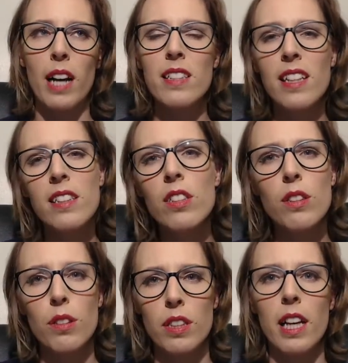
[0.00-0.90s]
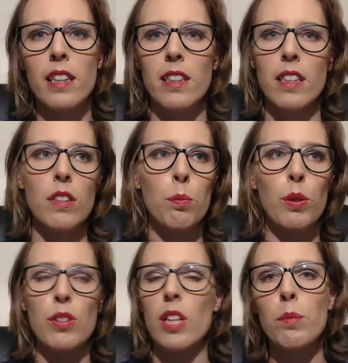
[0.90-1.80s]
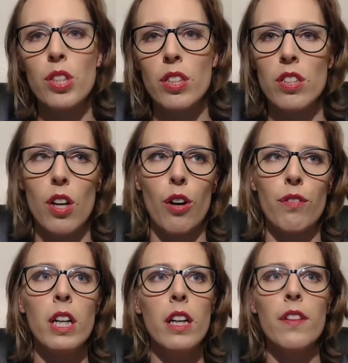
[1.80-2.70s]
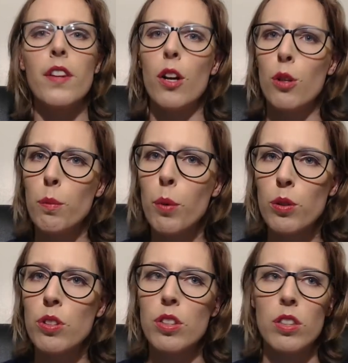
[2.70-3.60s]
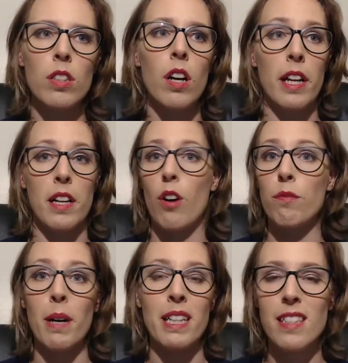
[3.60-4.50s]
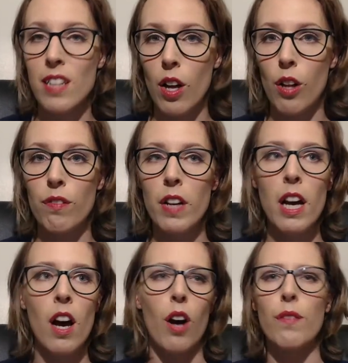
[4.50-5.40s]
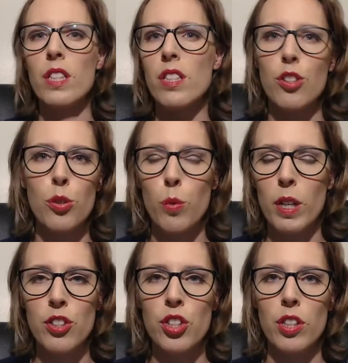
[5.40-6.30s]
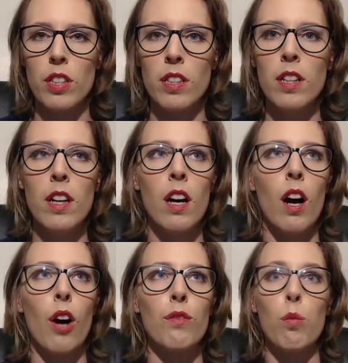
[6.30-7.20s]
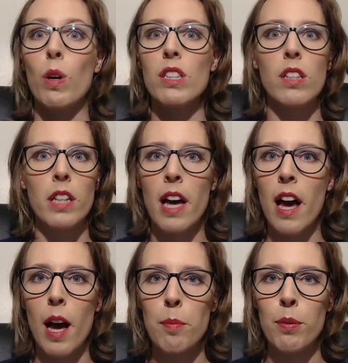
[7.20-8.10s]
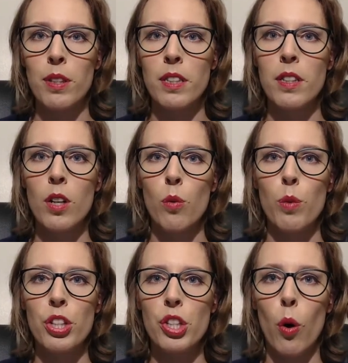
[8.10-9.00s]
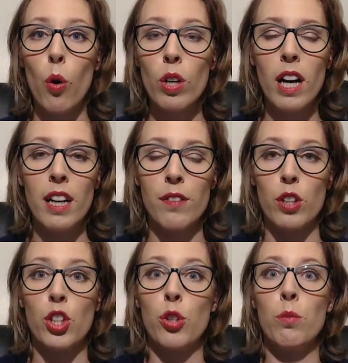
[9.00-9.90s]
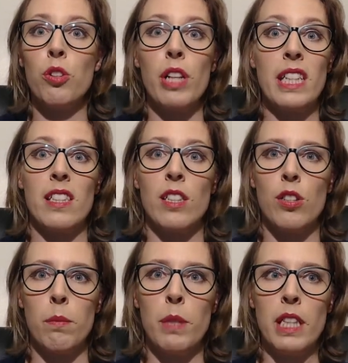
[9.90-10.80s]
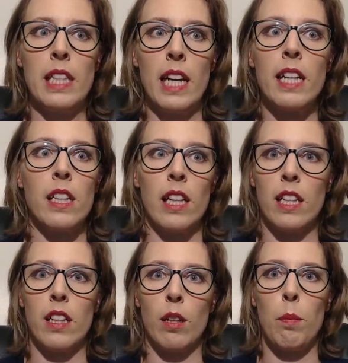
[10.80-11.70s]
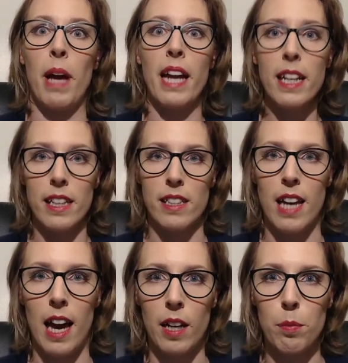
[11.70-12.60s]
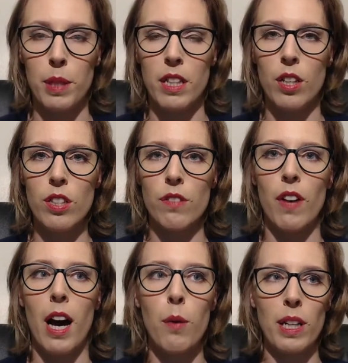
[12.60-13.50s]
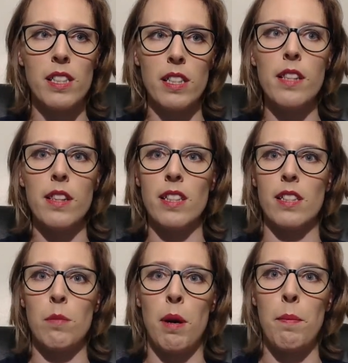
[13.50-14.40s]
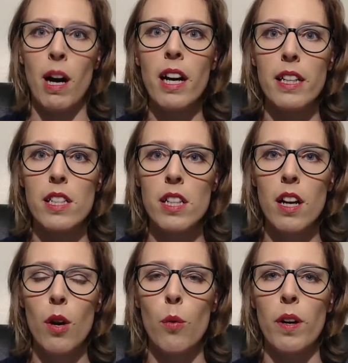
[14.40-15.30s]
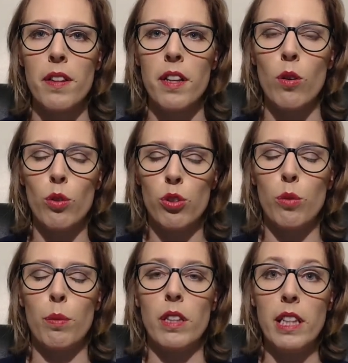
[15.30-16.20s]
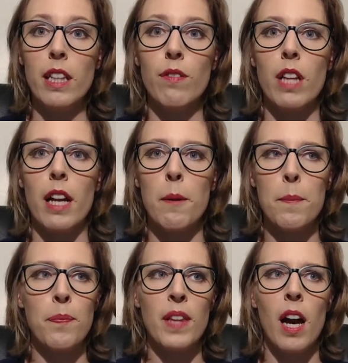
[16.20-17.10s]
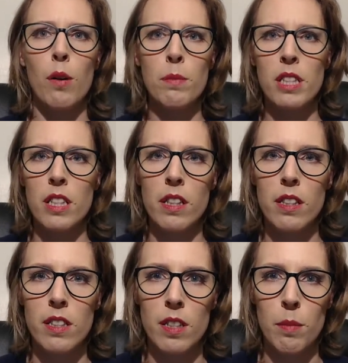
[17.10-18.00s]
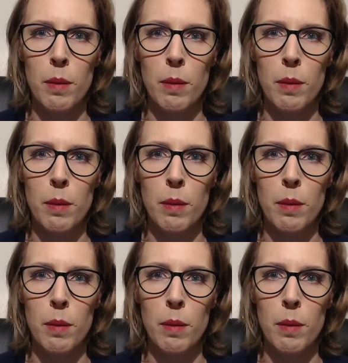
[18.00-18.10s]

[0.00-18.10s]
tend to create these perceptions of the other person and of myself, of the situation, of what's going to happen, which all kind of accumulates into me getting like a little panic attack because of how I see things in my mind, where I then also believe that how I'm seeing things in my